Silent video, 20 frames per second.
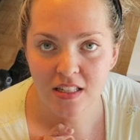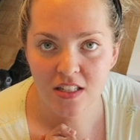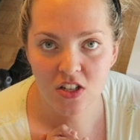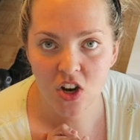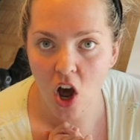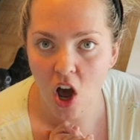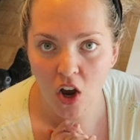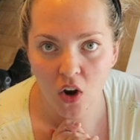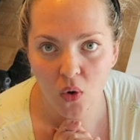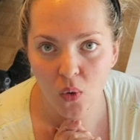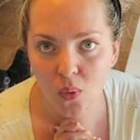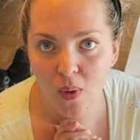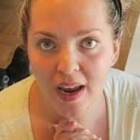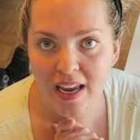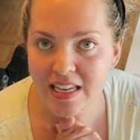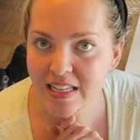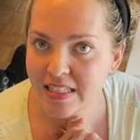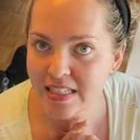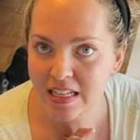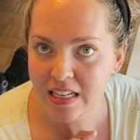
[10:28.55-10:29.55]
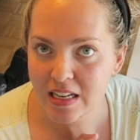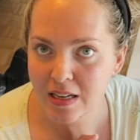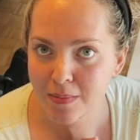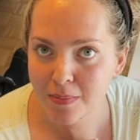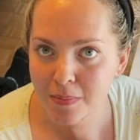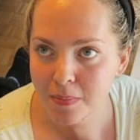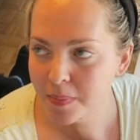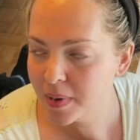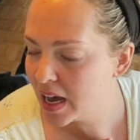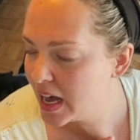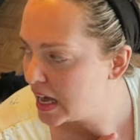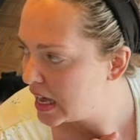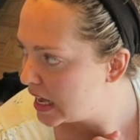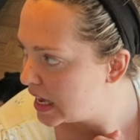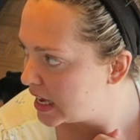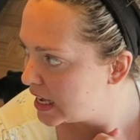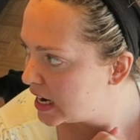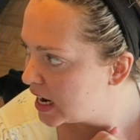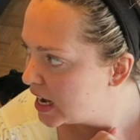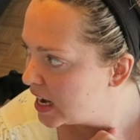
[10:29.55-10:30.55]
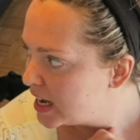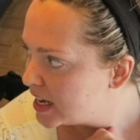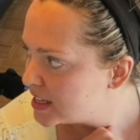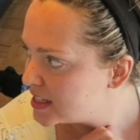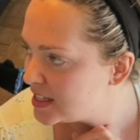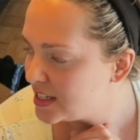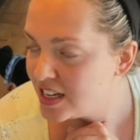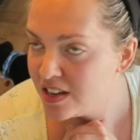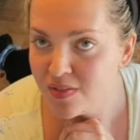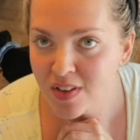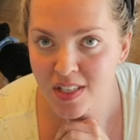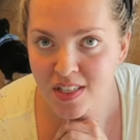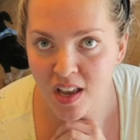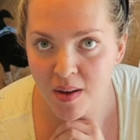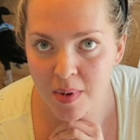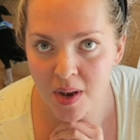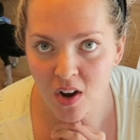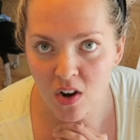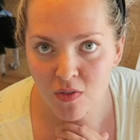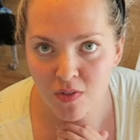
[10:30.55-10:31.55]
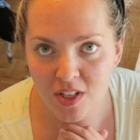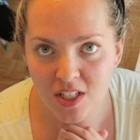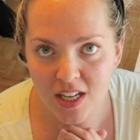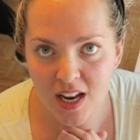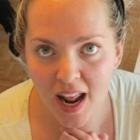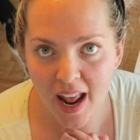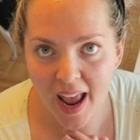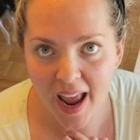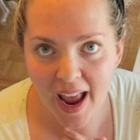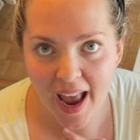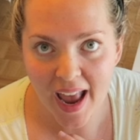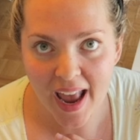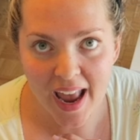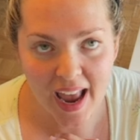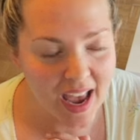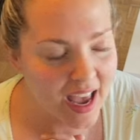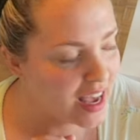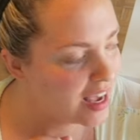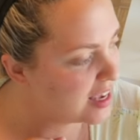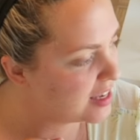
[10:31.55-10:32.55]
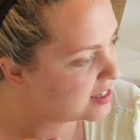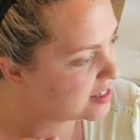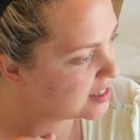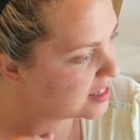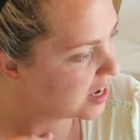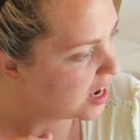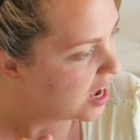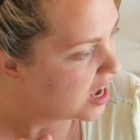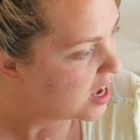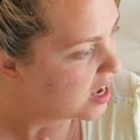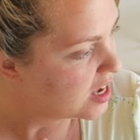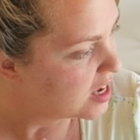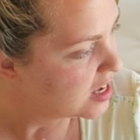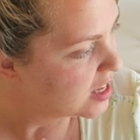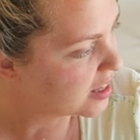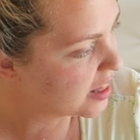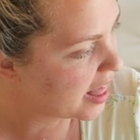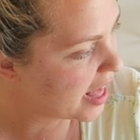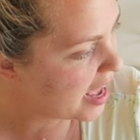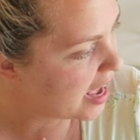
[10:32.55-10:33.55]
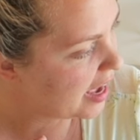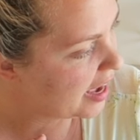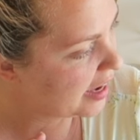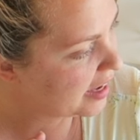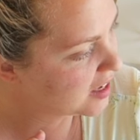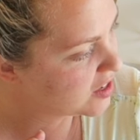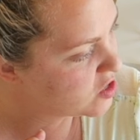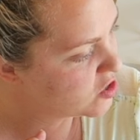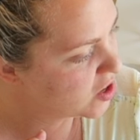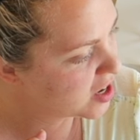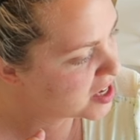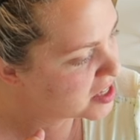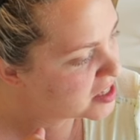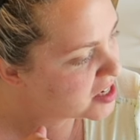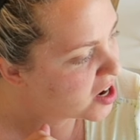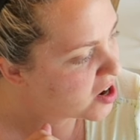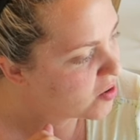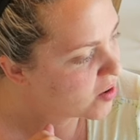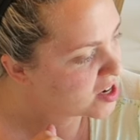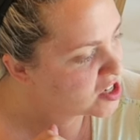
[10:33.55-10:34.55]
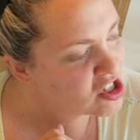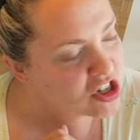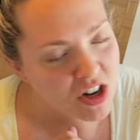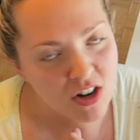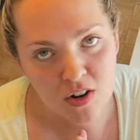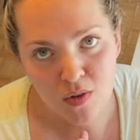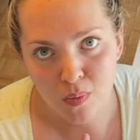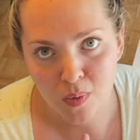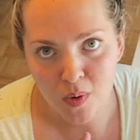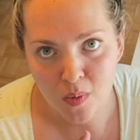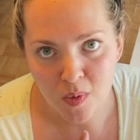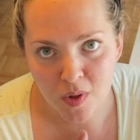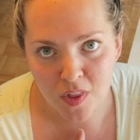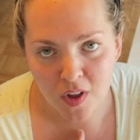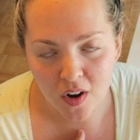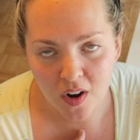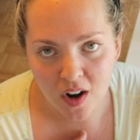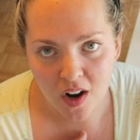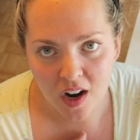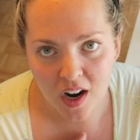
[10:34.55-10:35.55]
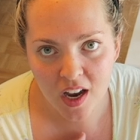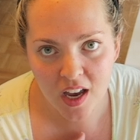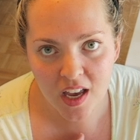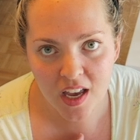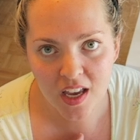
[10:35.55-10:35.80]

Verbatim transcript: It's not crazy, but Stevie's coming over today and like, you guys know I shared a room with her